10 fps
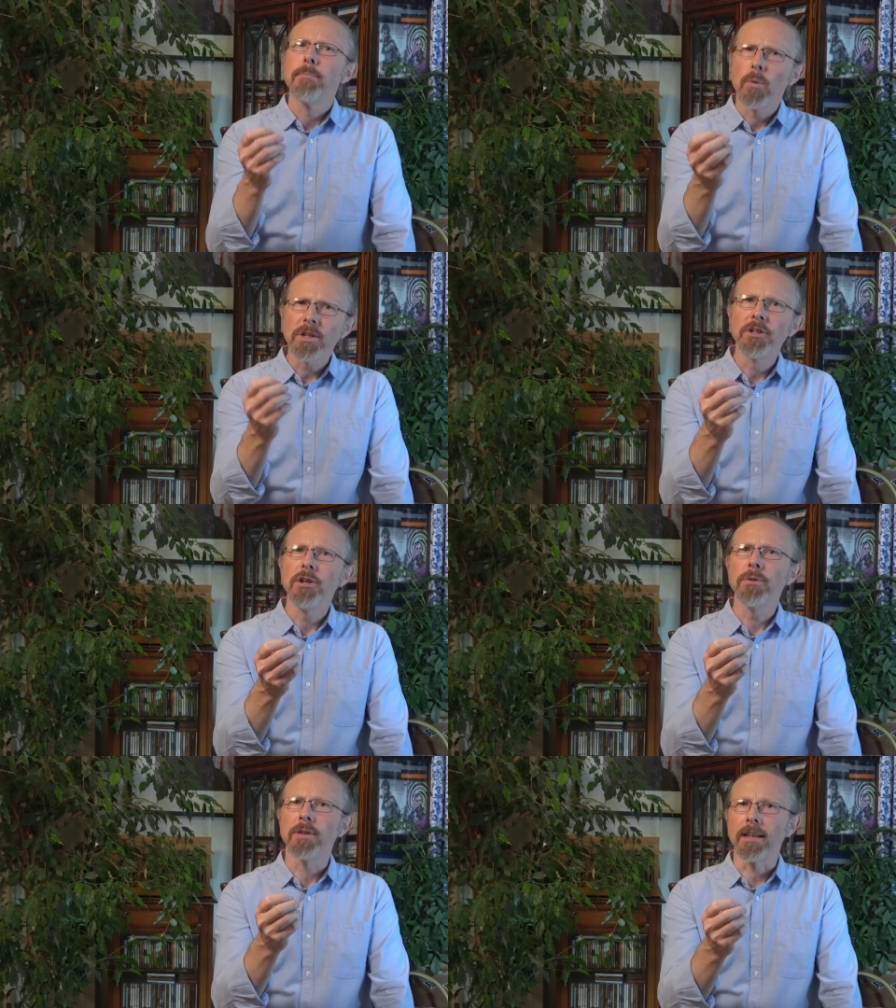But what did
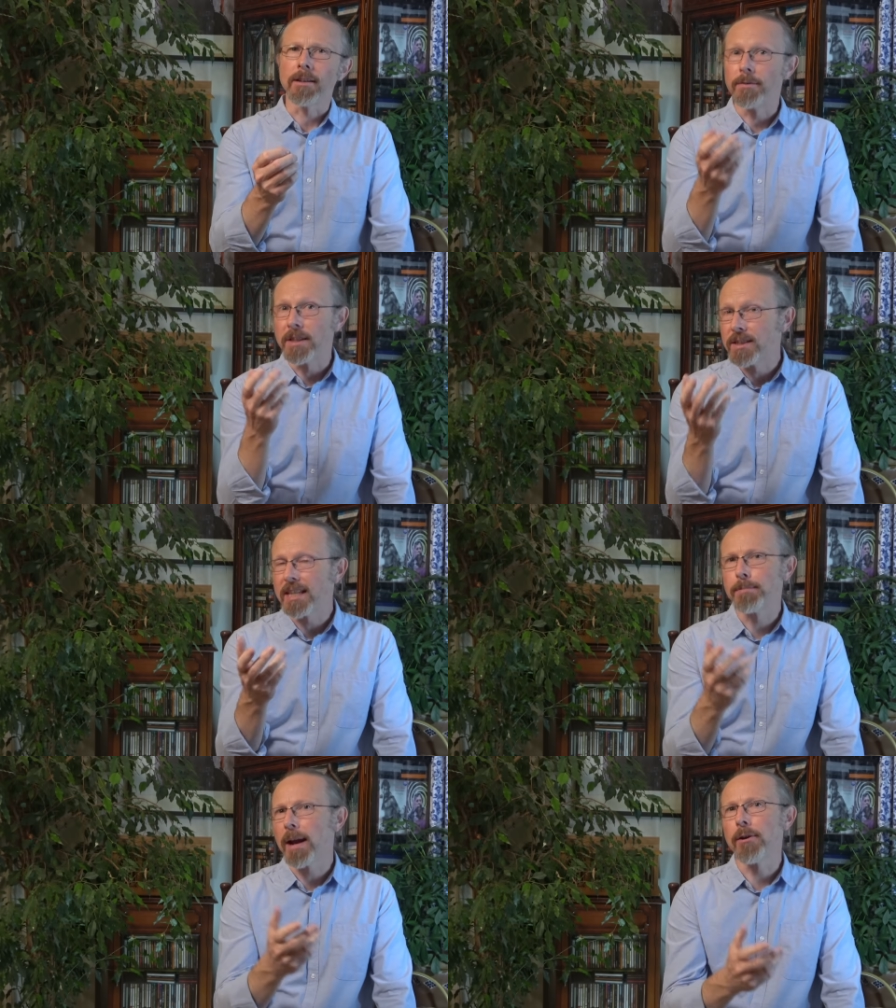you think of the
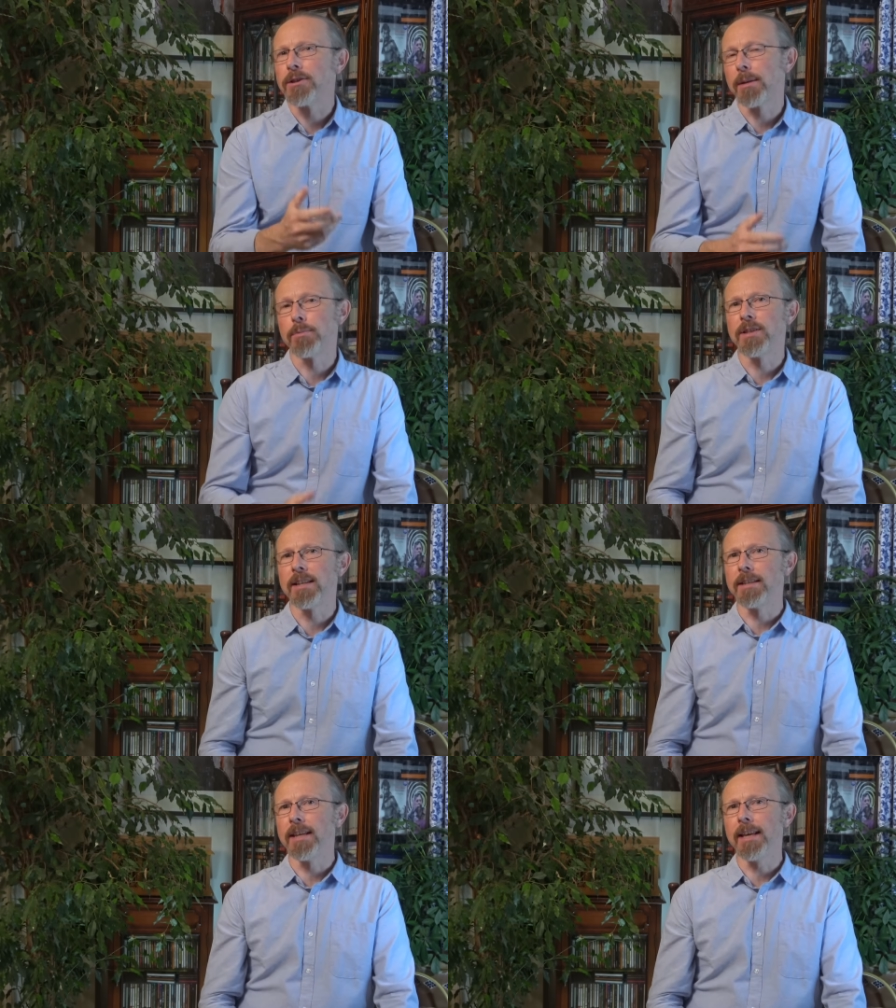six barriers I
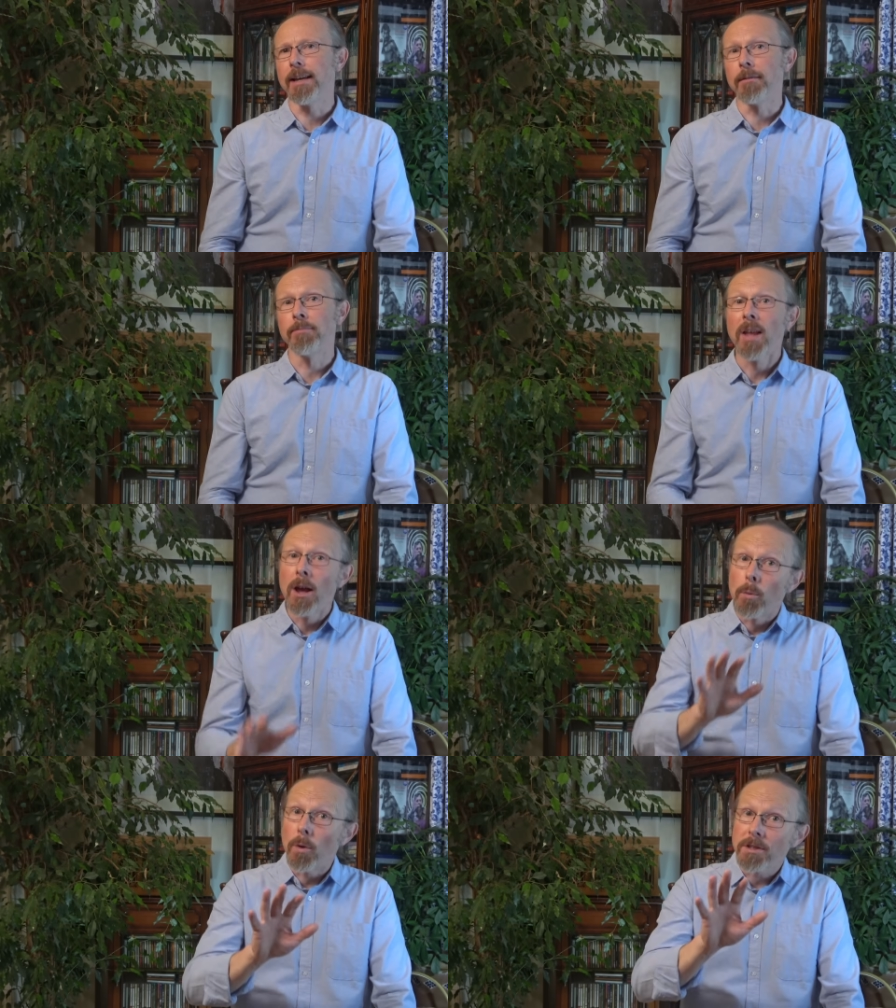presented here?
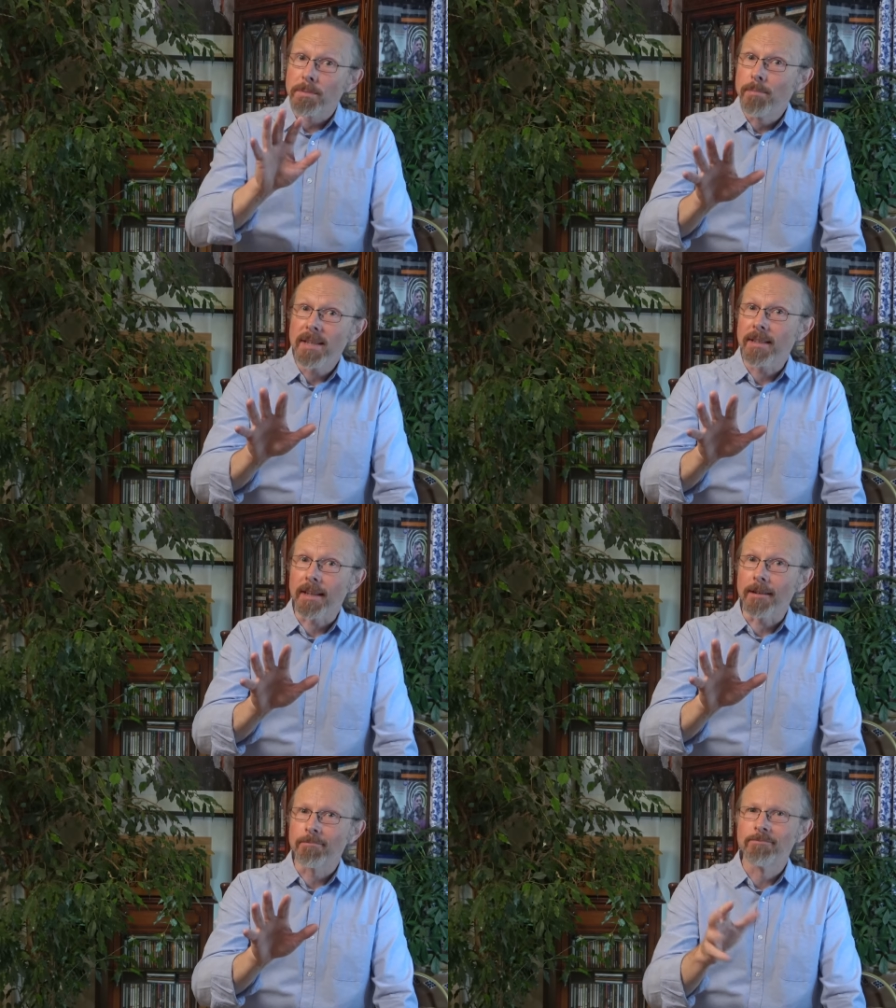What's
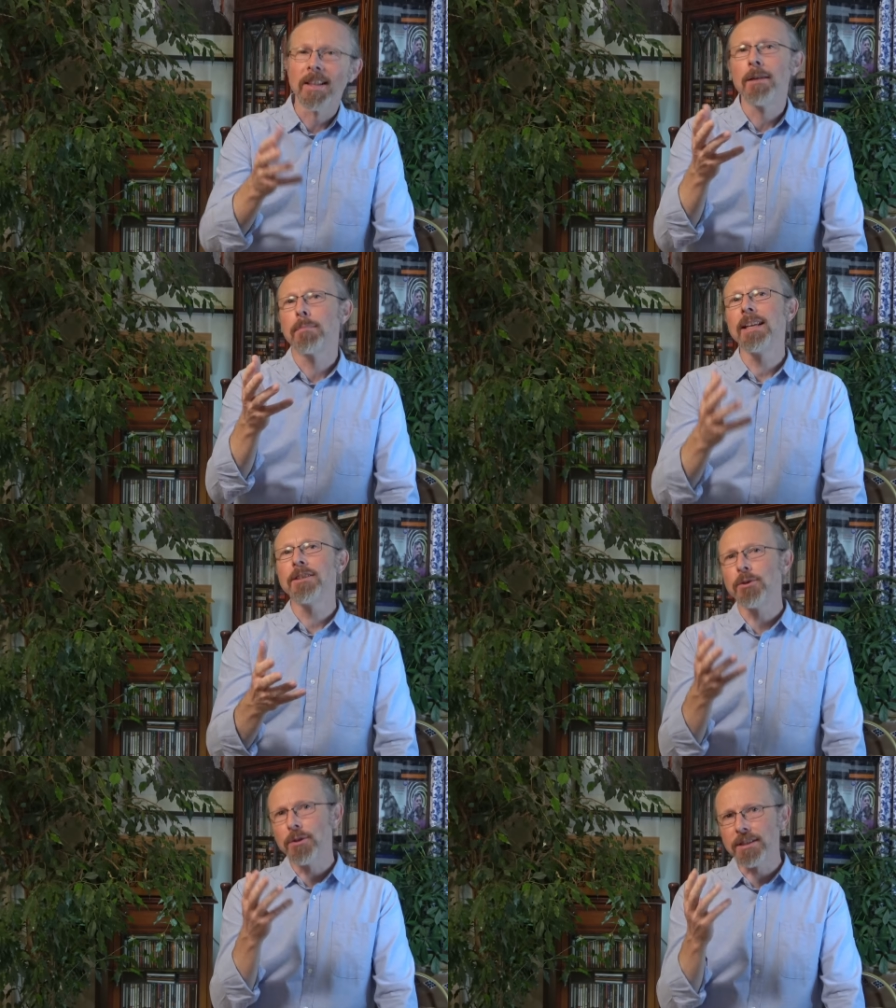missing?
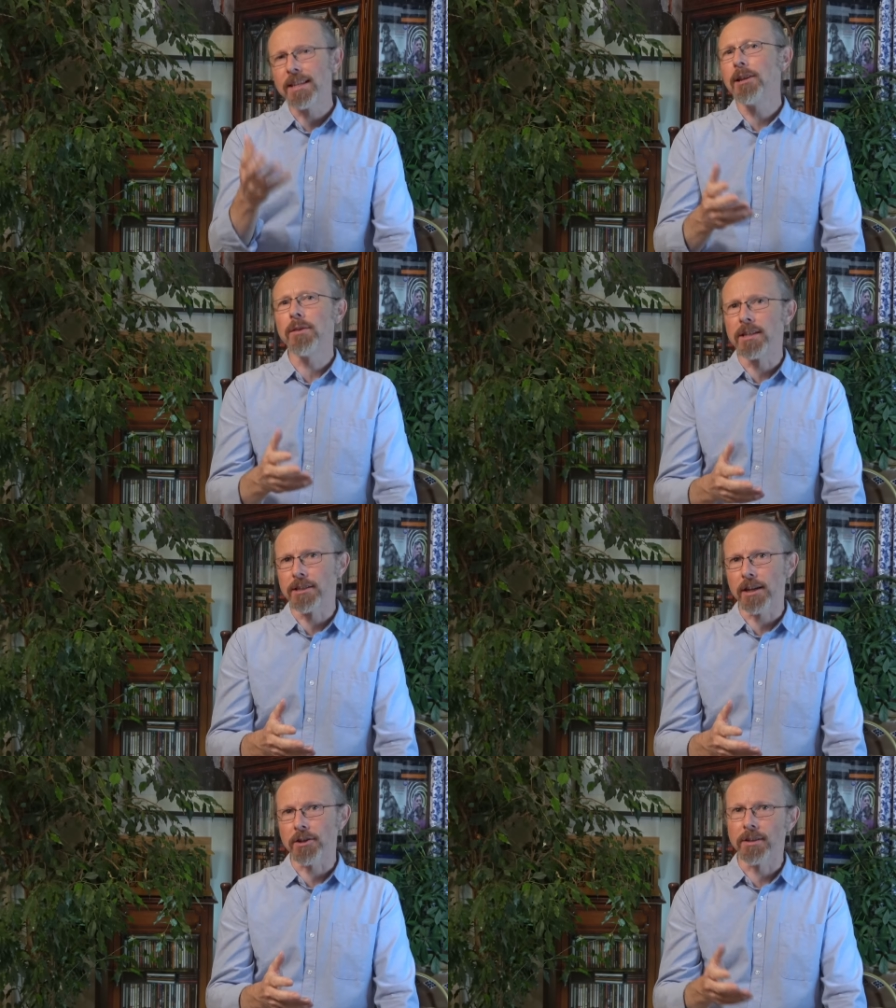Please do continue the
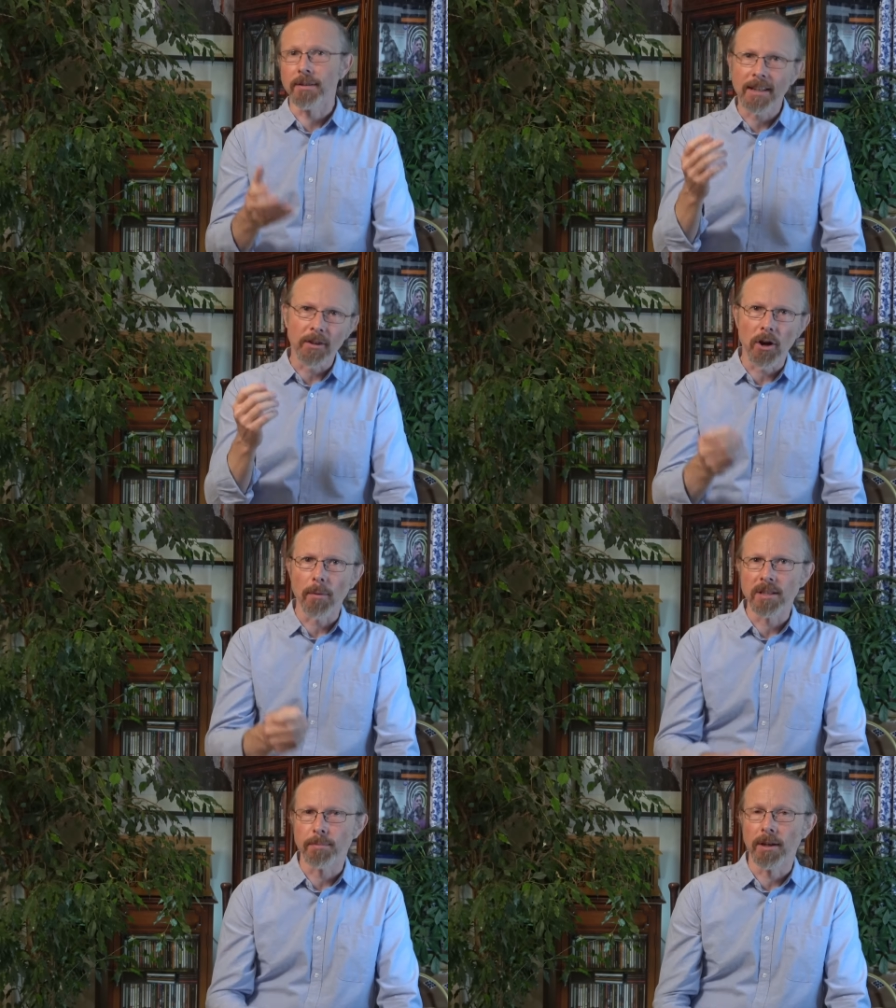discussion in the
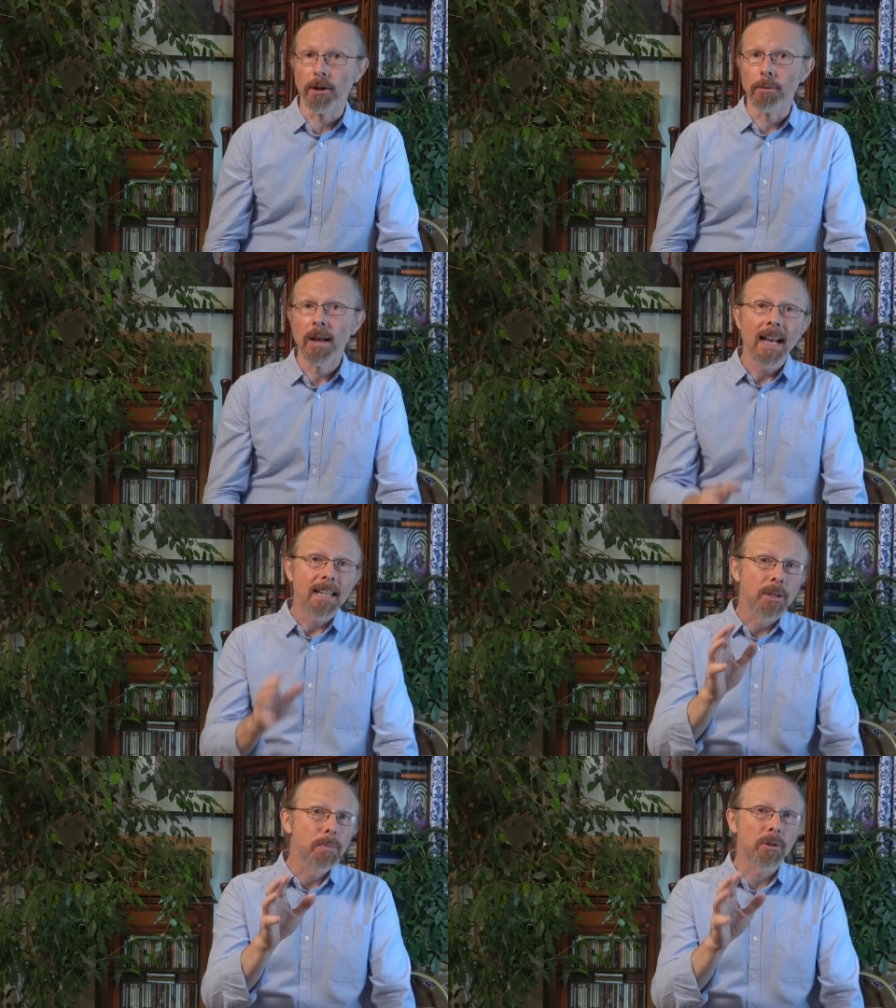comments below
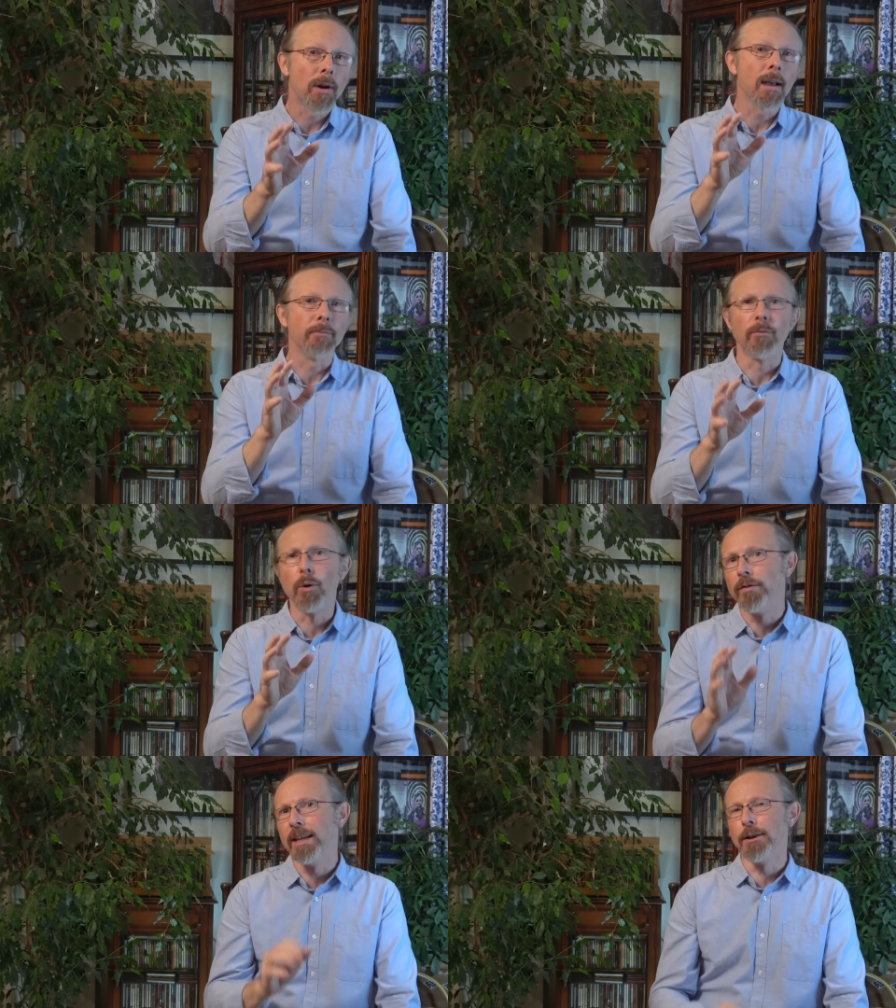and subscribe for
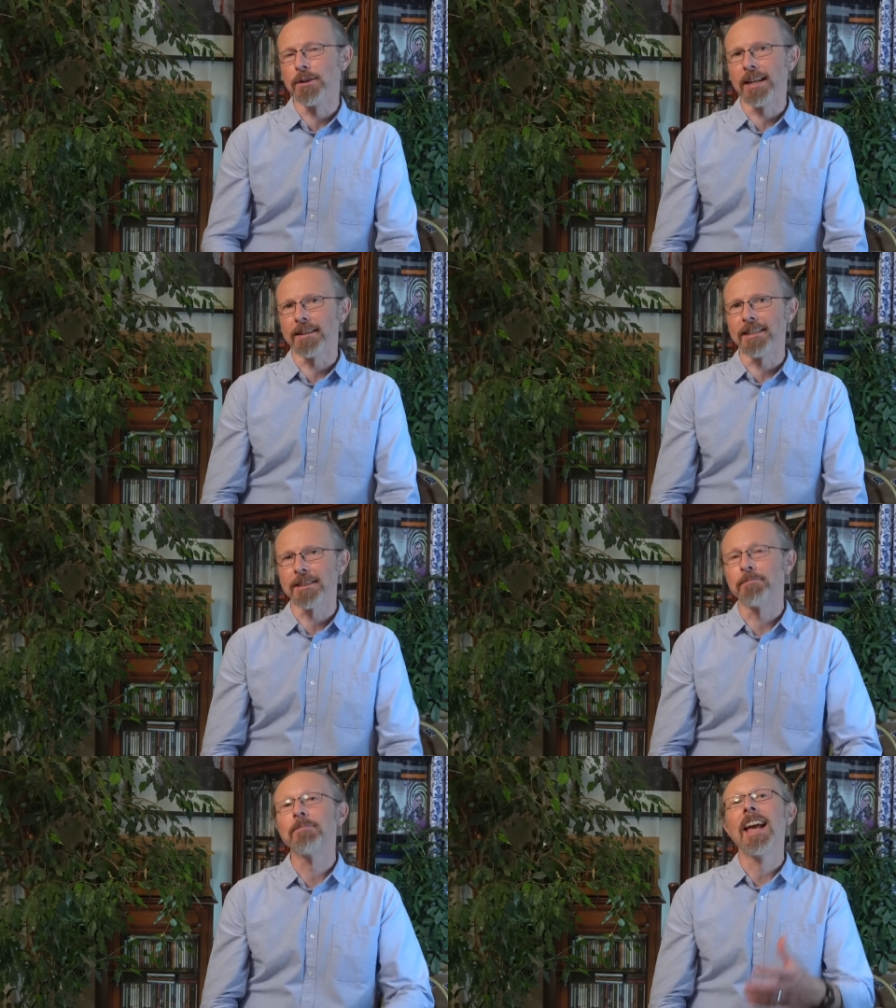more videos like this.